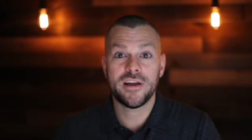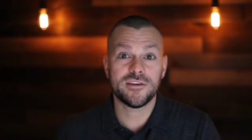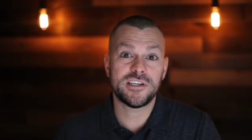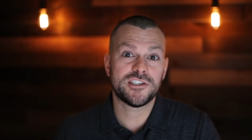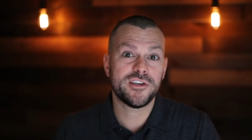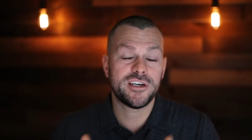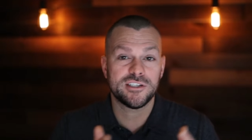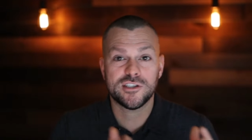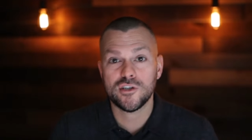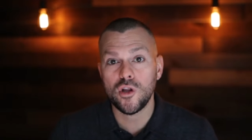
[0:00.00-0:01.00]
that are essentially going
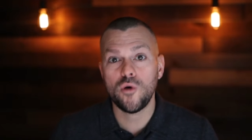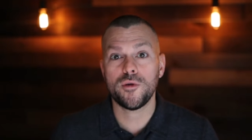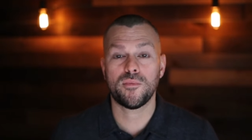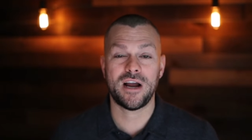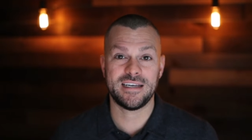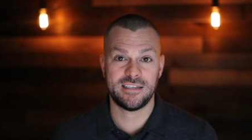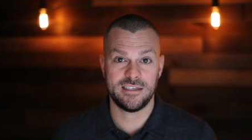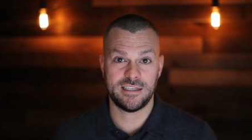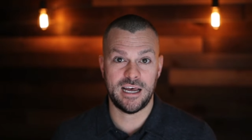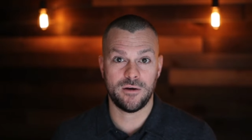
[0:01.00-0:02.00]
to slow the
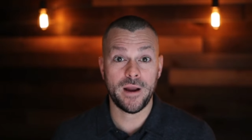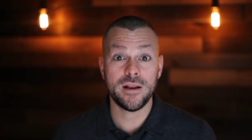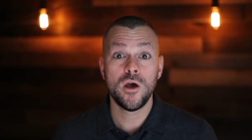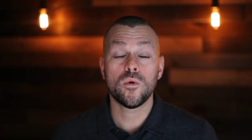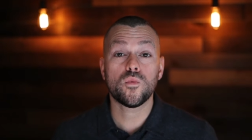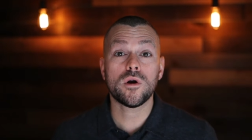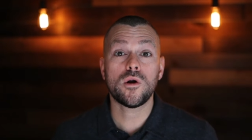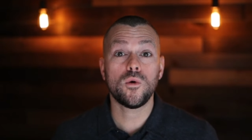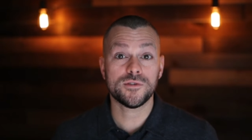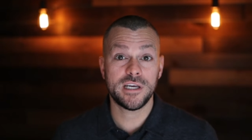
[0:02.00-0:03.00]
process down, right? When we're
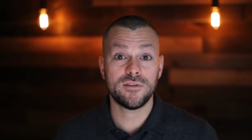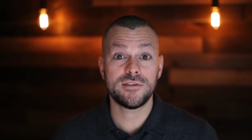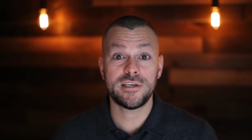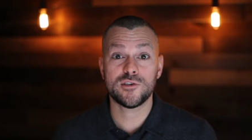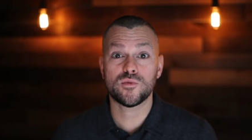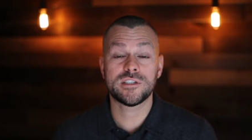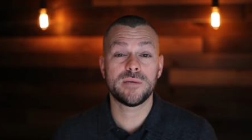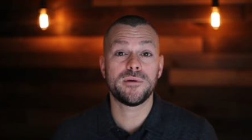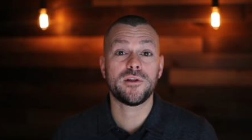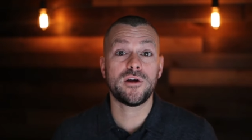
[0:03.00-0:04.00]
wholesaling deals, we're
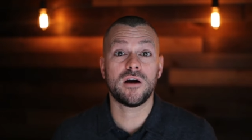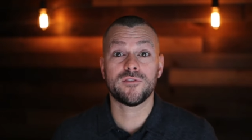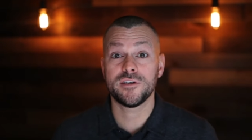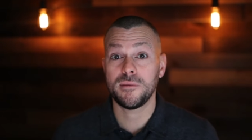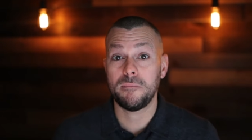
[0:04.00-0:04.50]
typically offering to